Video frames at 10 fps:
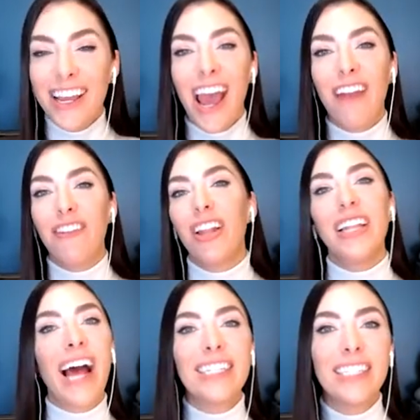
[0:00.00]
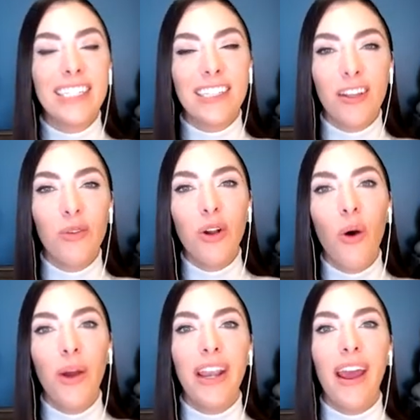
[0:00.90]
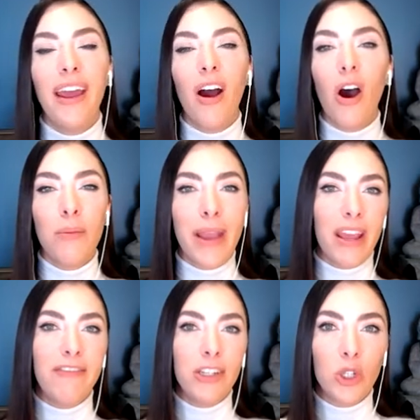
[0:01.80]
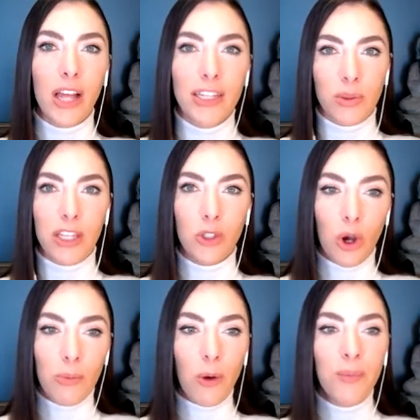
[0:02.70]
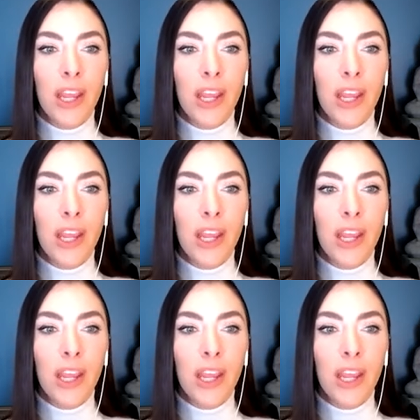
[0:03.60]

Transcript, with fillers: and for the last things that you go in and automate and visualize within Domo.